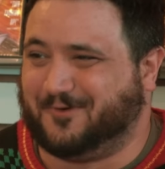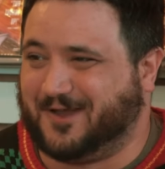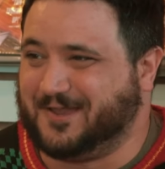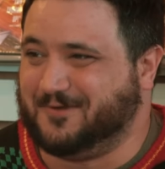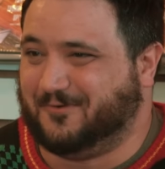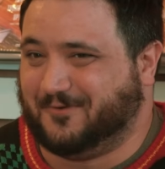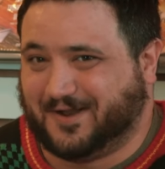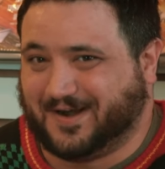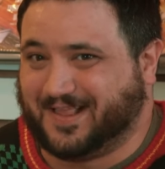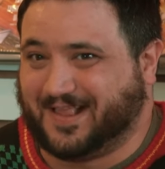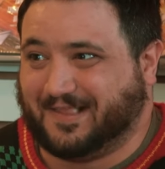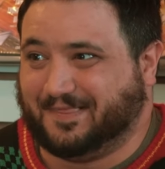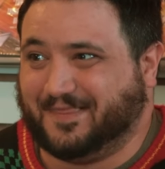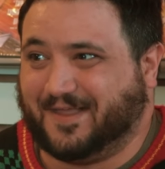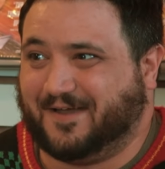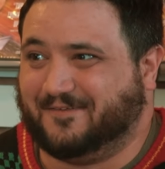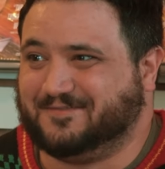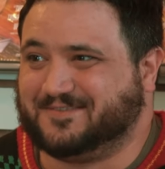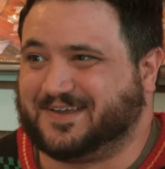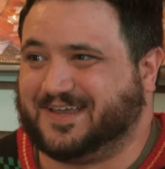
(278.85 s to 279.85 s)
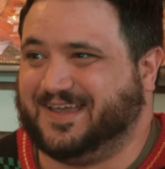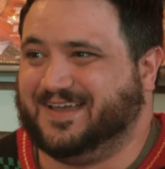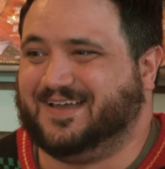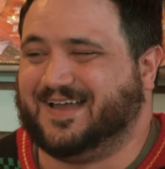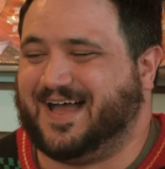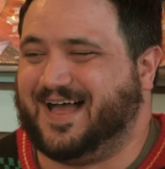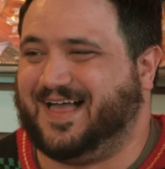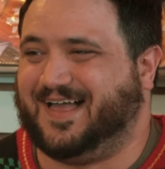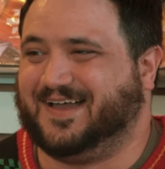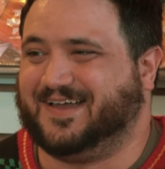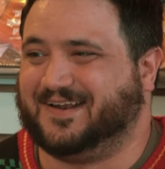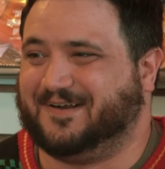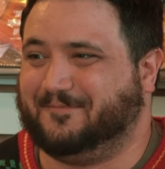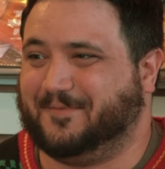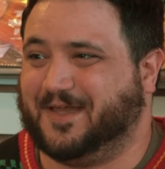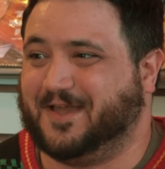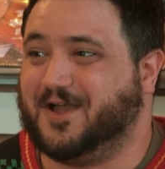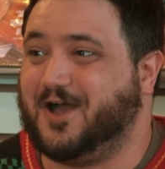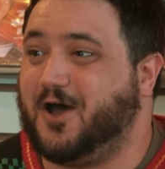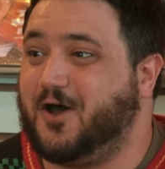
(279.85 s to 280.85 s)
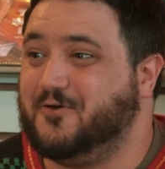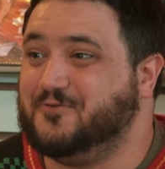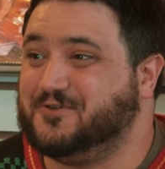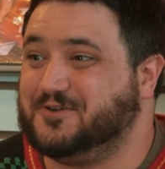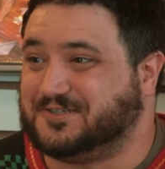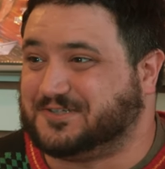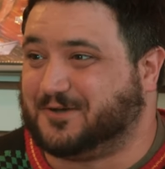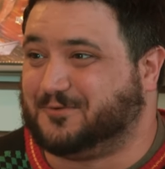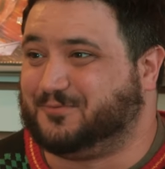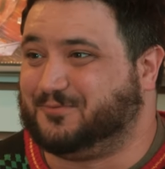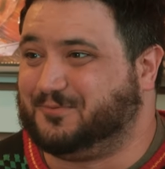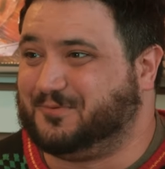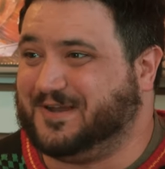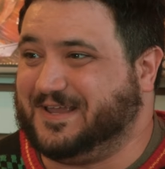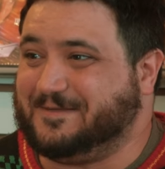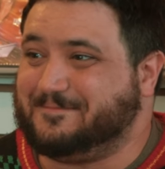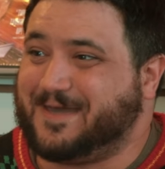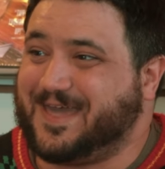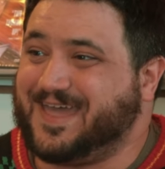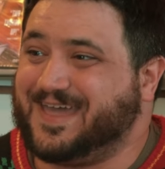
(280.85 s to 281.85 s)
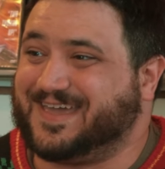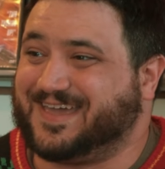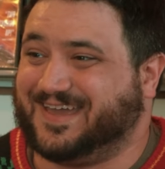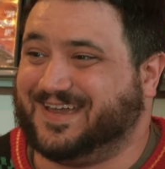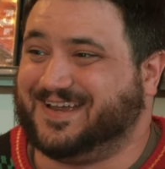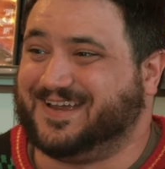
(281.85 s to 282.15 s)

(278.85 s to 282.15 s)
and white one and I loved King Kong and I'm like oh there's a remake oh.